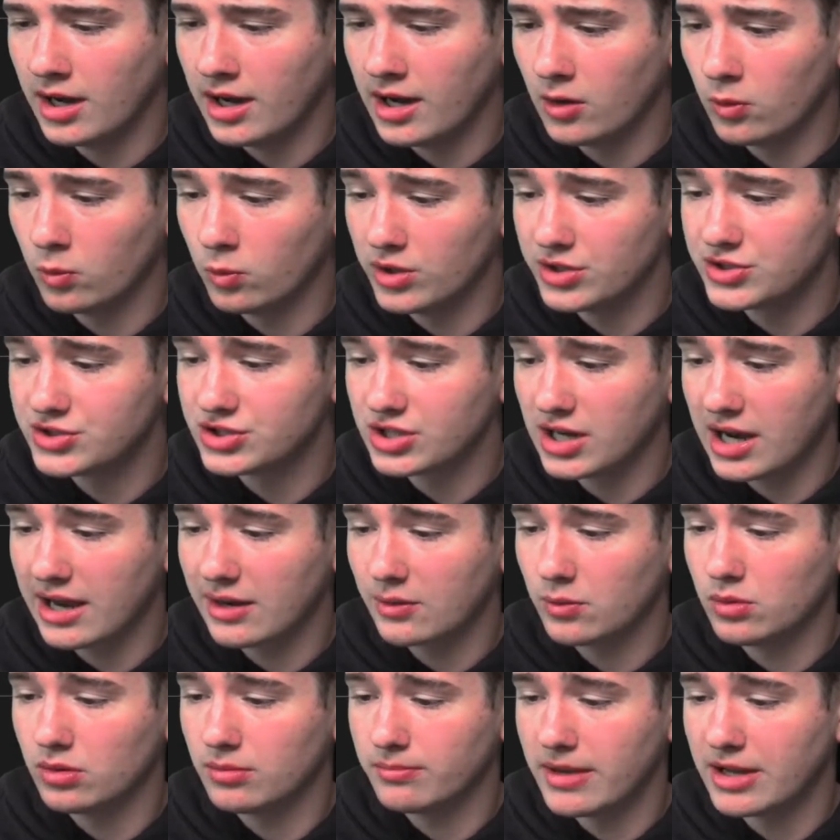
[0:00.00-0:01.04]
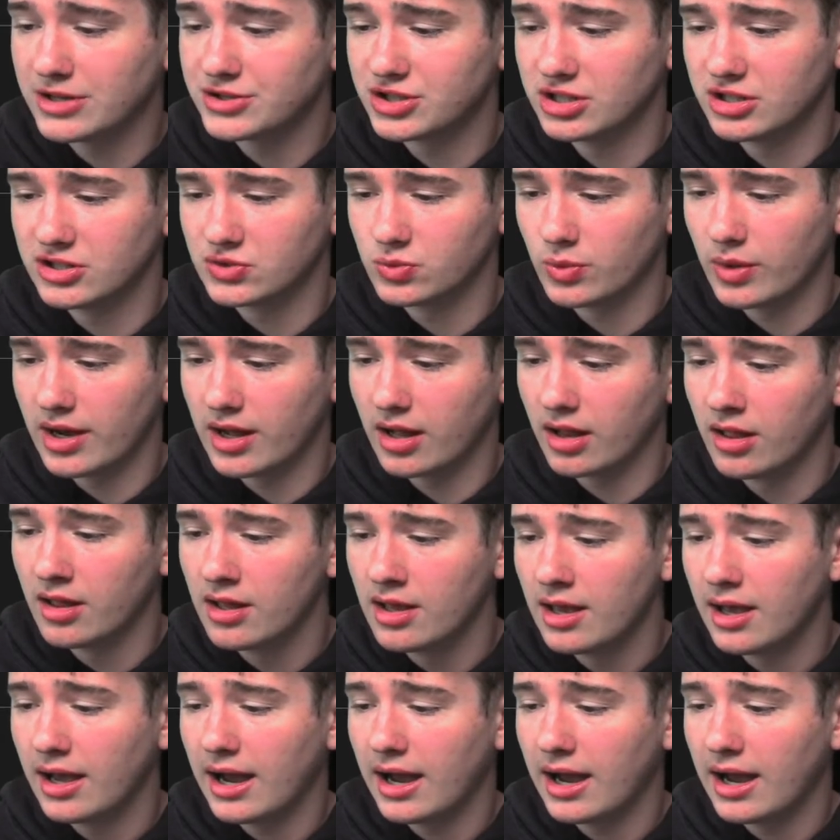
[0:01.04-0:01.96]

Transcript: which I will mention as well.